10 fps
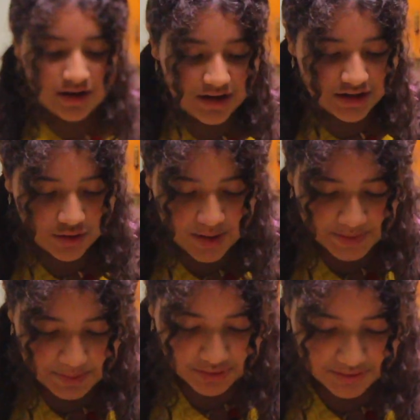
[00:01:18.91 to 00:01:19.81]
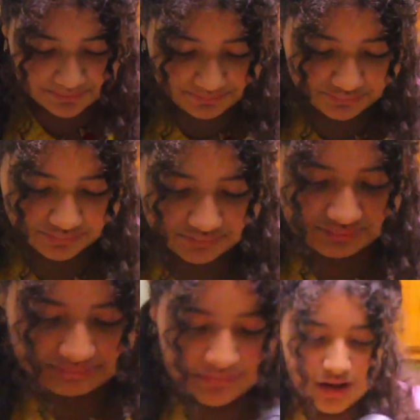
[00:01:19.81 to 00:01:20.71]
you need 2 cups of milk.
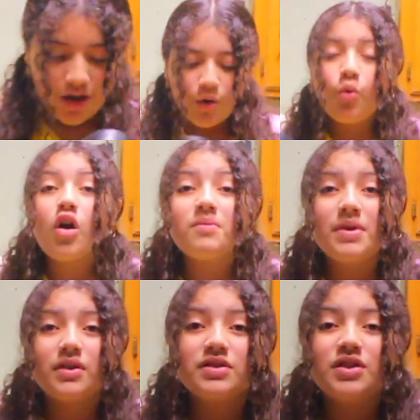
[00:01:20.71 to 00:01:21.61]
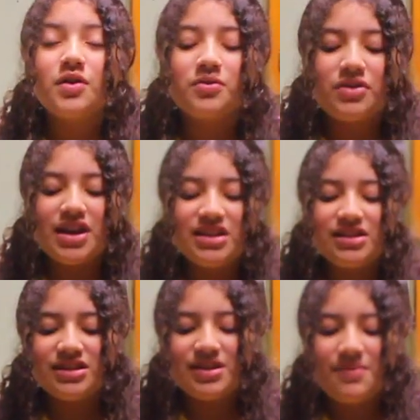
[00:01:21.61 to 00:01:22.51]
Warm milk. So
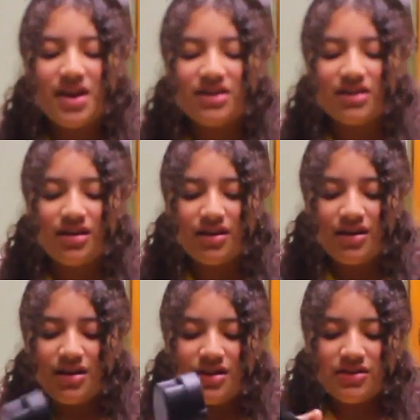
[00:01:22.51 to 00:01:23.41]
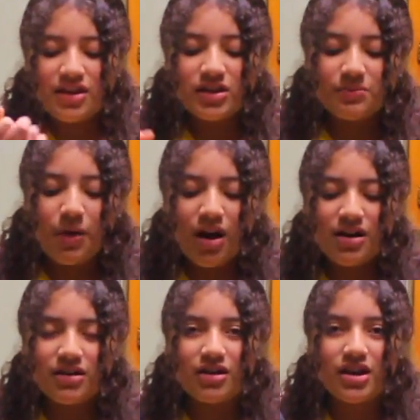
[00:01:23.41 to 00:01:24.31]
to make this
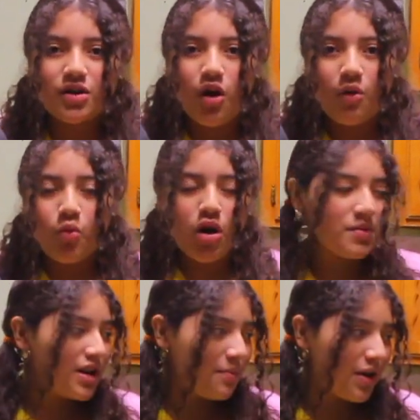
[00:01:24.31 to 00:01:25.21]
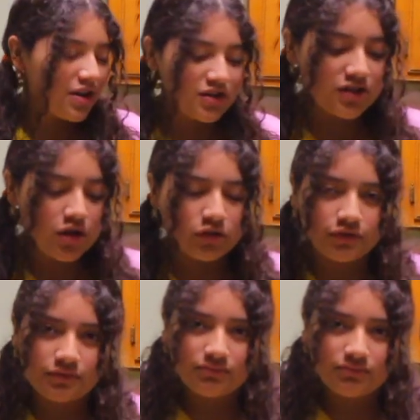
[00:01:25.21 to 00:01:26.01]
part, you're gonna warm it up on your stove.